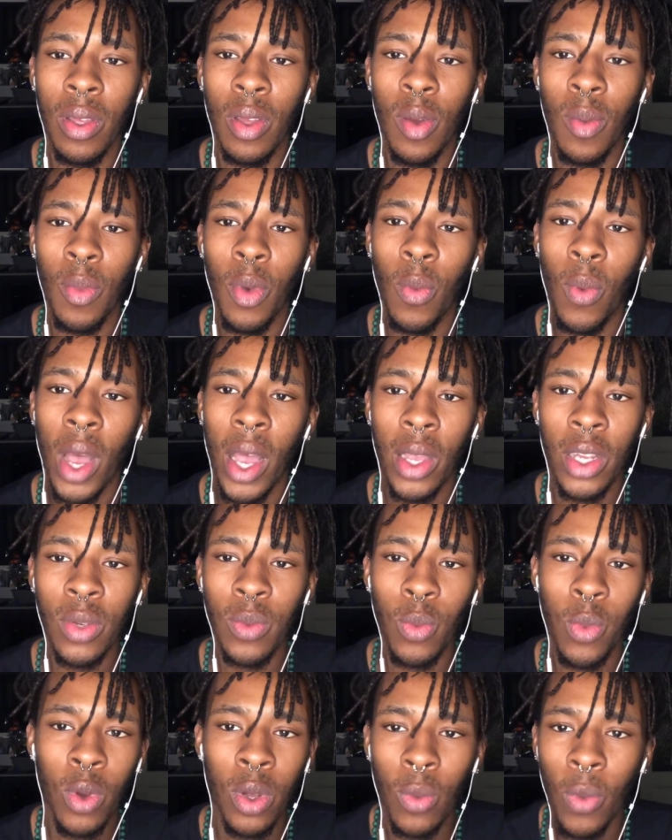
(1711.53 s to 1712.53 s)
But
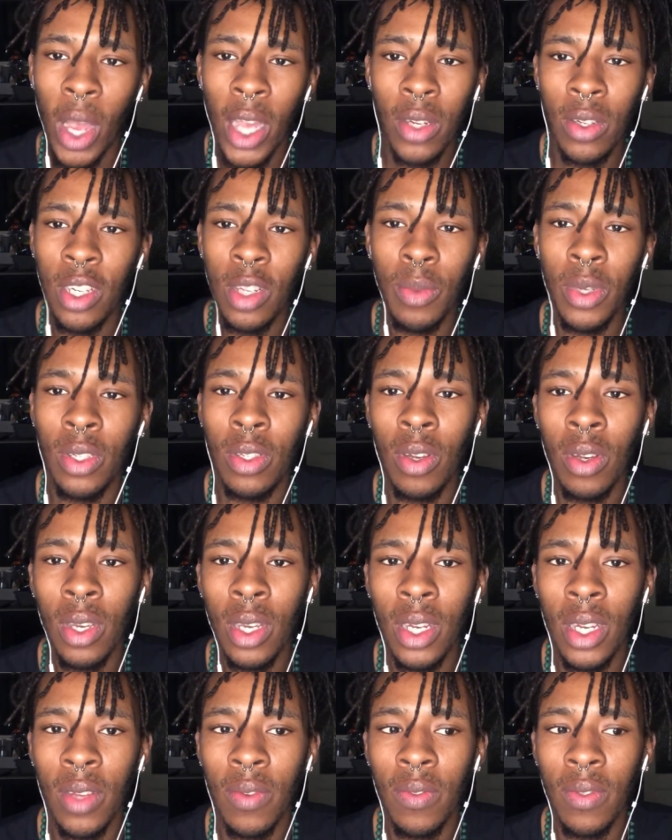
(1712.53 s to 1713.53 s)
why should it be shocking
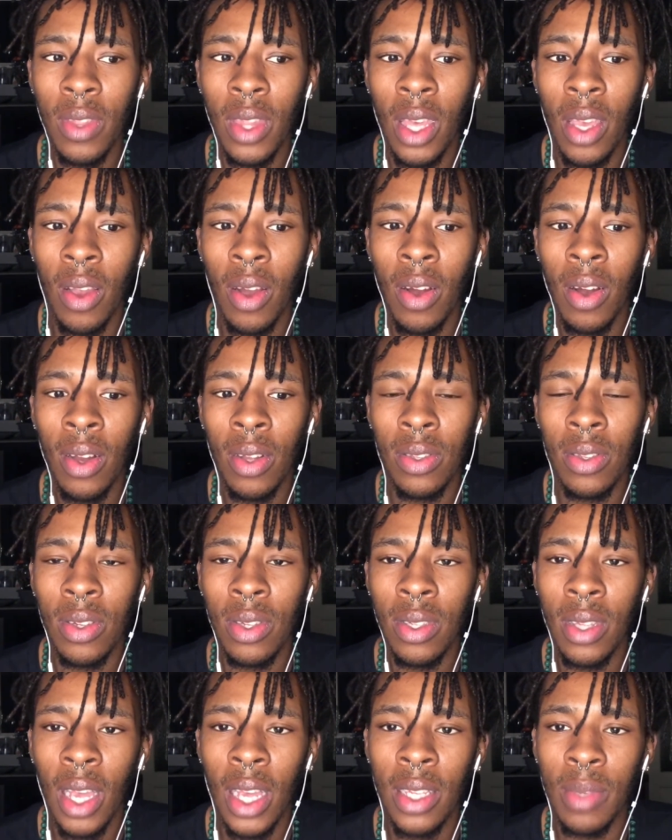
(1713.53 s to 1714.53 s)
if they are
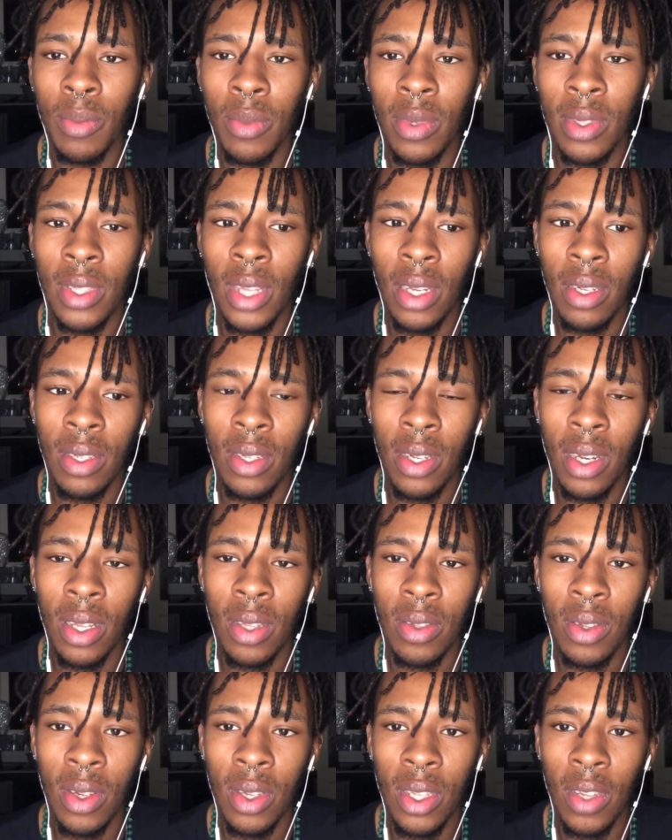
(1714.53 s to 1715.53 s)
just as sentient as
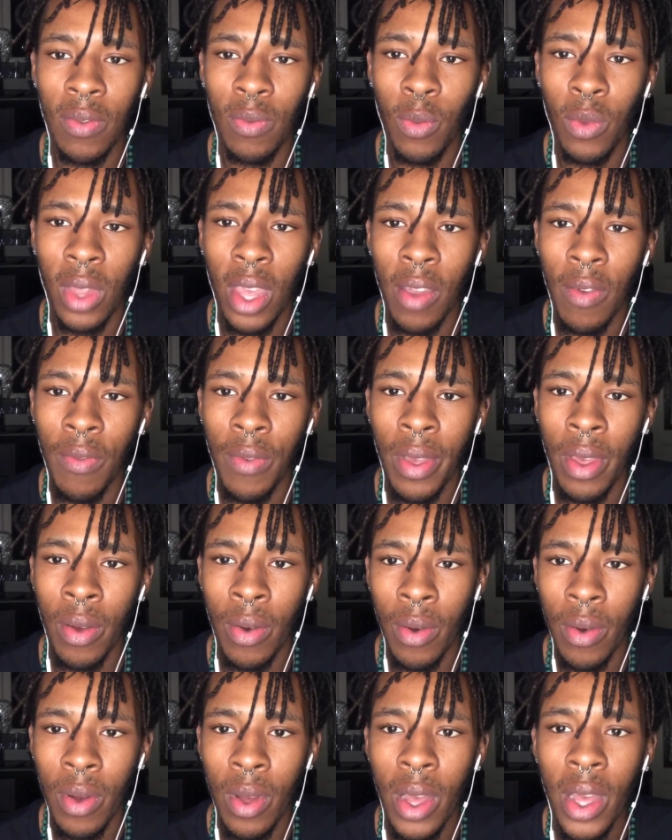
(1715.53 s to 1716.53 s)
us, if they
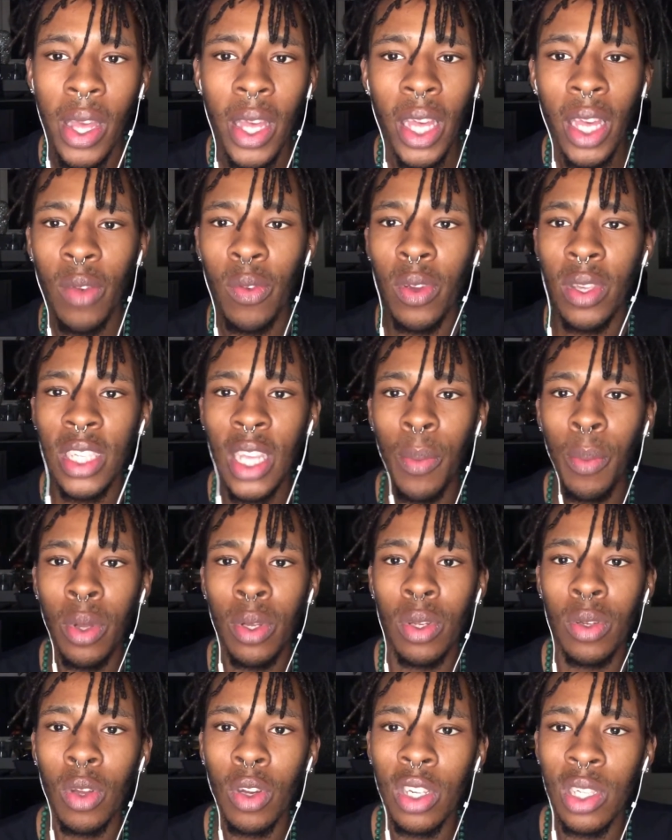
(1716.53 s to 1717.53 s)
feel? If you step on a
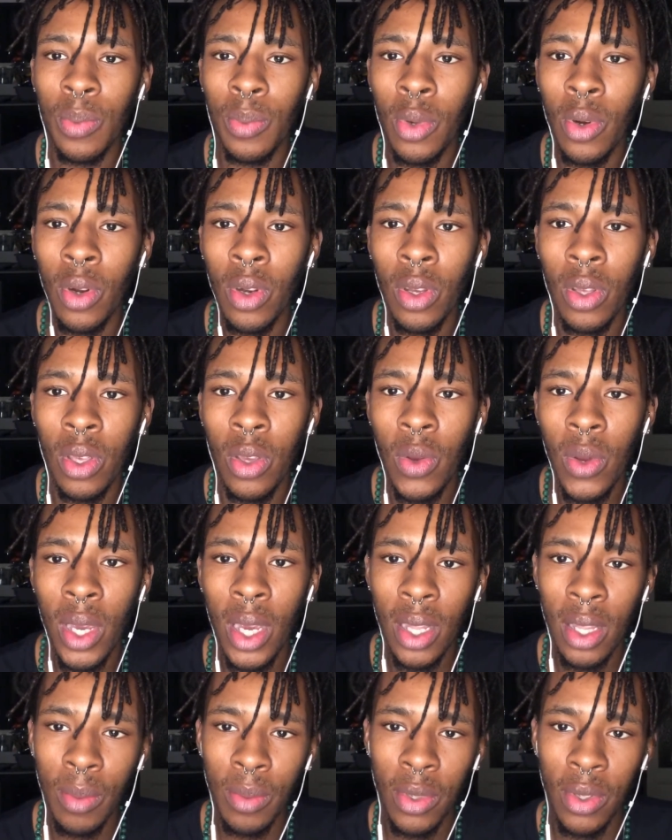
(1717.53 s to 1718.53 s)
dog's paw, you hear
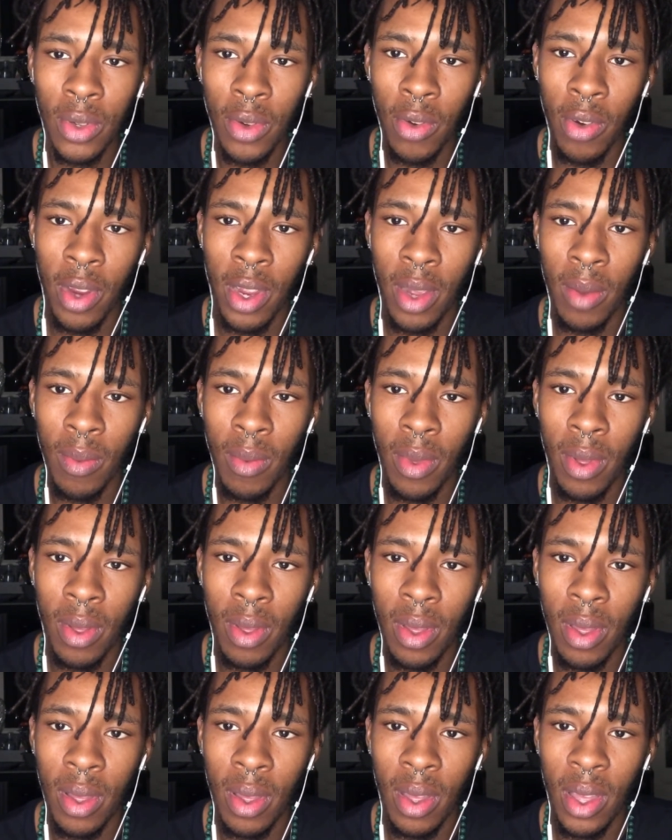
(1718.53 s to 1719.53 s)
them scream.
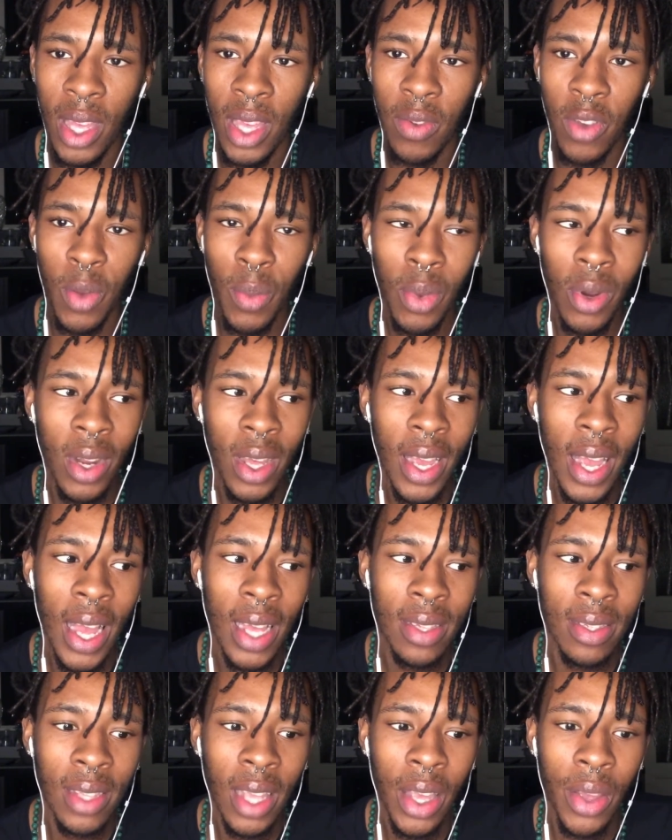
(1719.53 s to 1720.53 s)
If you pull a
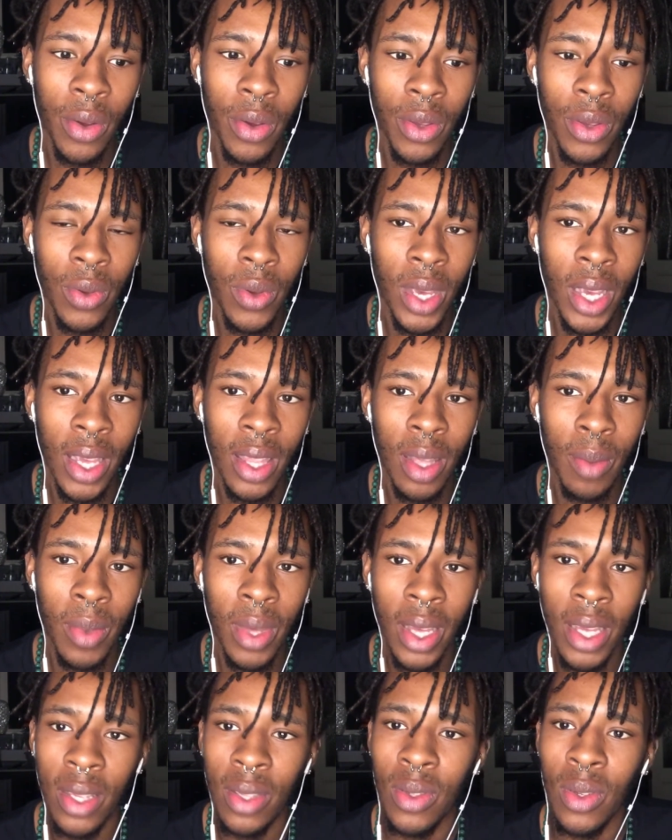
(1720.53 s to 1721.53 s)
cat's tail, you hear them
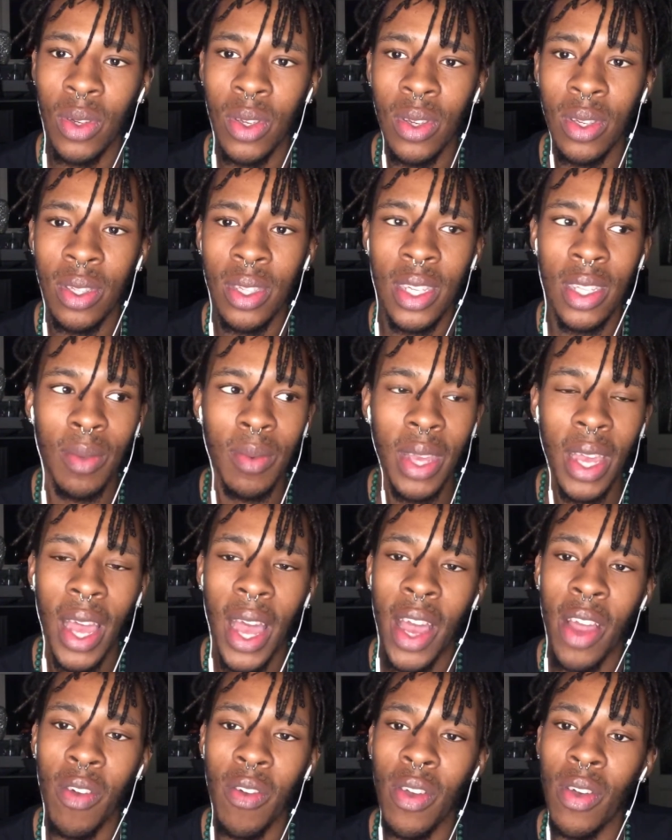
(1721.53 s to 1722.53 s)
hiss, or you see them get
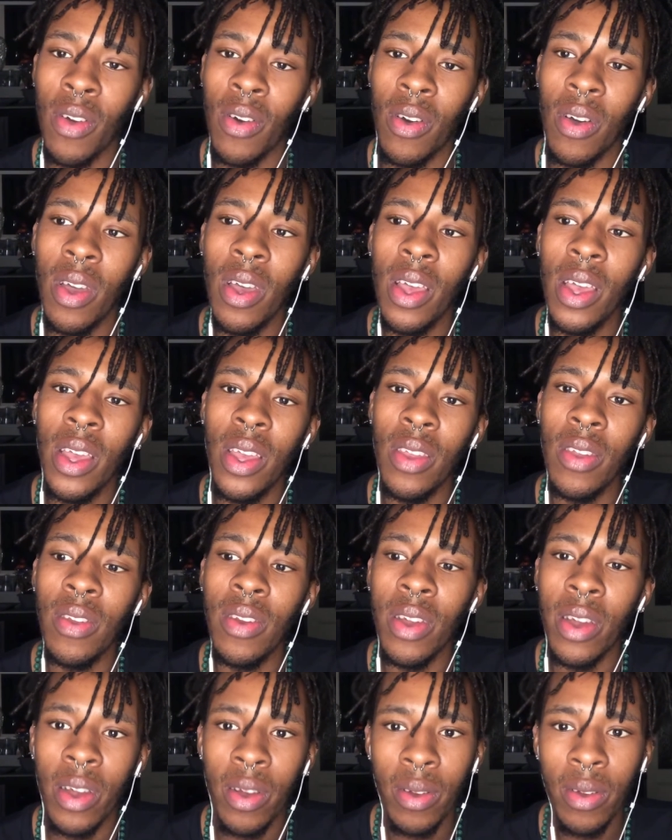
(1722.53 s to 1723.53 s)
angry, or, you
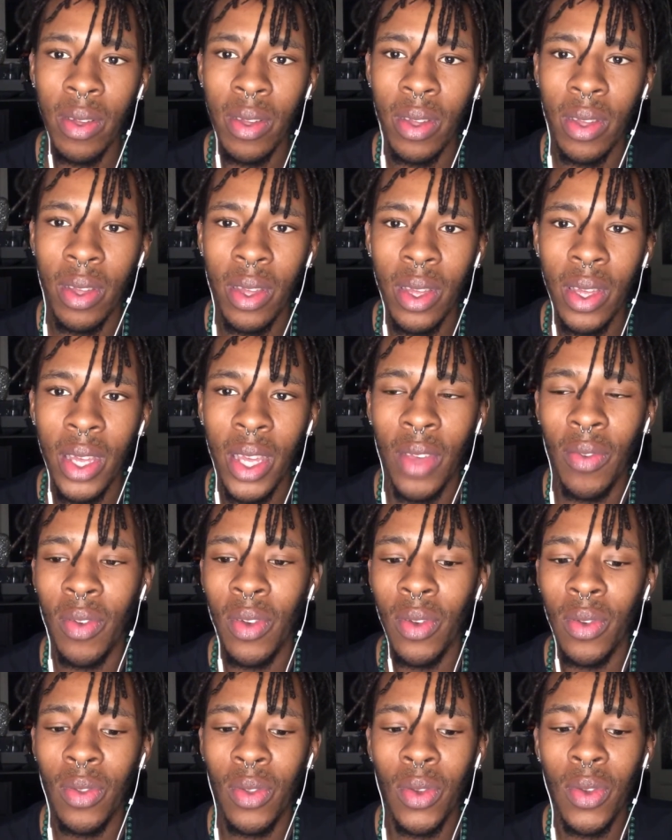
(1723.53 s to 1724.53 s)
know. If
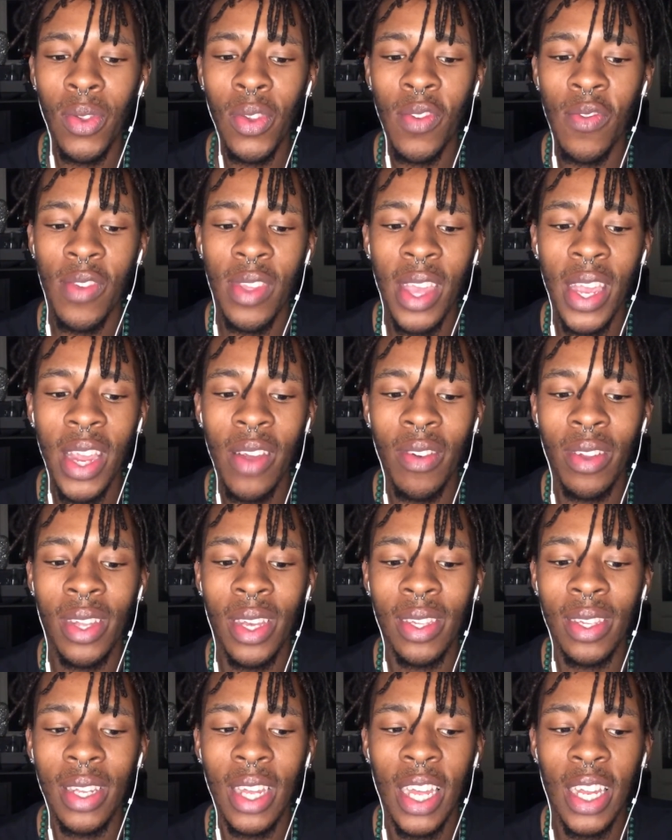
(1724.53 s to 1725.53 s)
you do something that
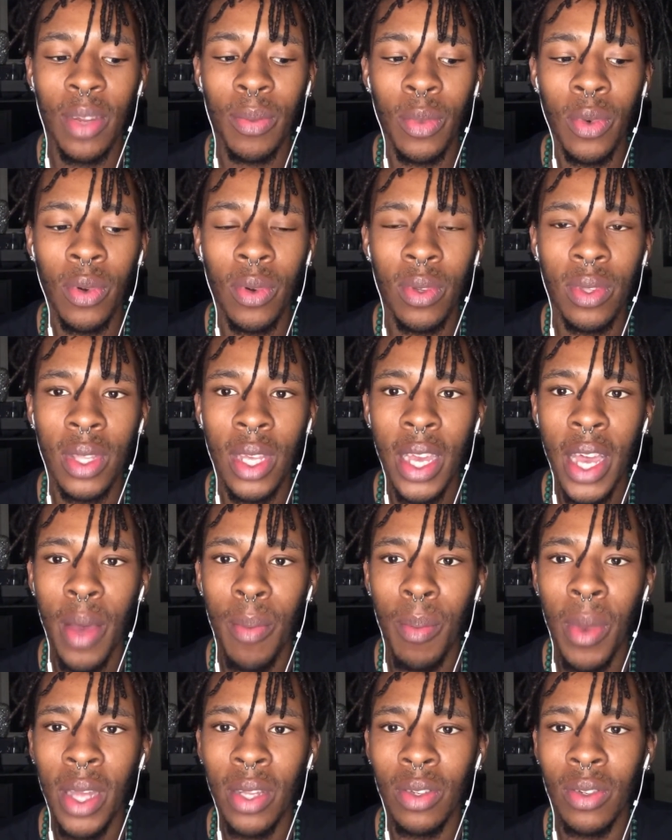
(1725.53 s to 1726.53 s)
irritates an animal, they get
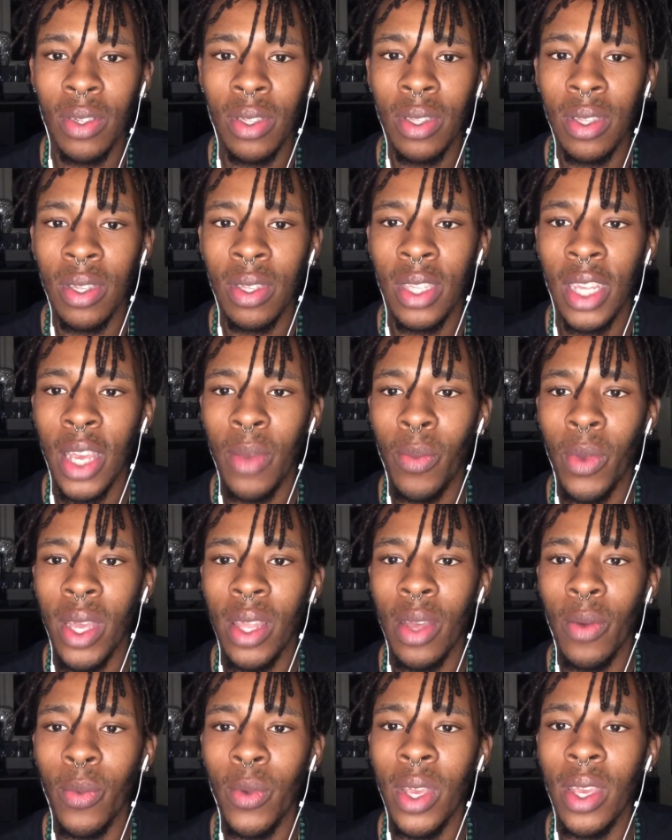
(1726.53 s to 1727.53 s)
mad just the same way
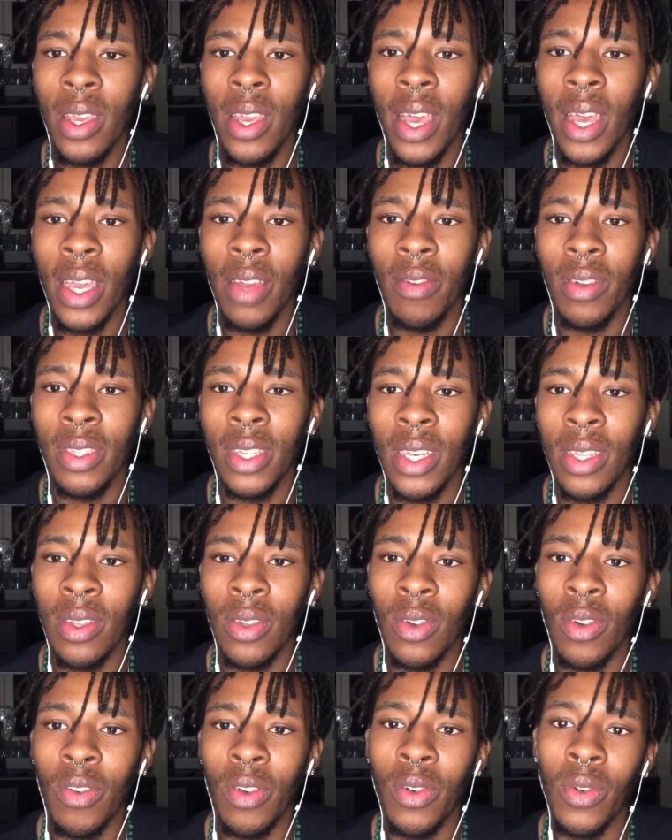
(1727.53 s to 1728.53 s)
that we get irritated
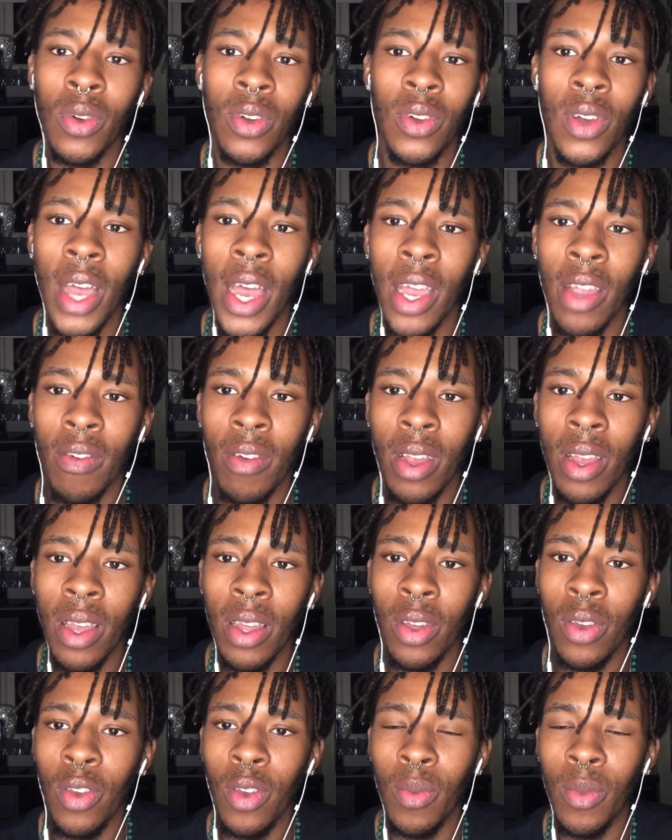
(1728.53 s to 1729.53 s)
or annoyed or angry at a
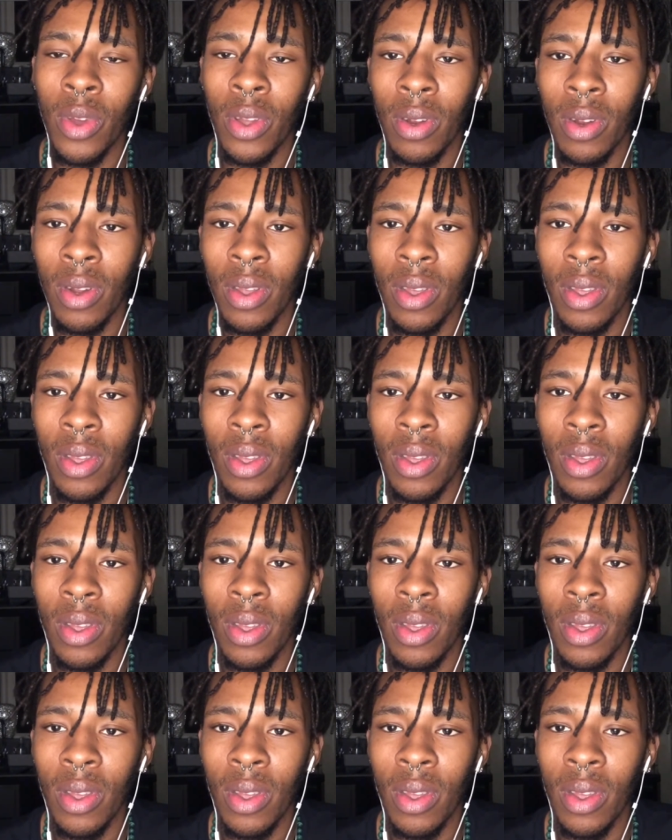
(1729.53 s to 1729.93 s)
human.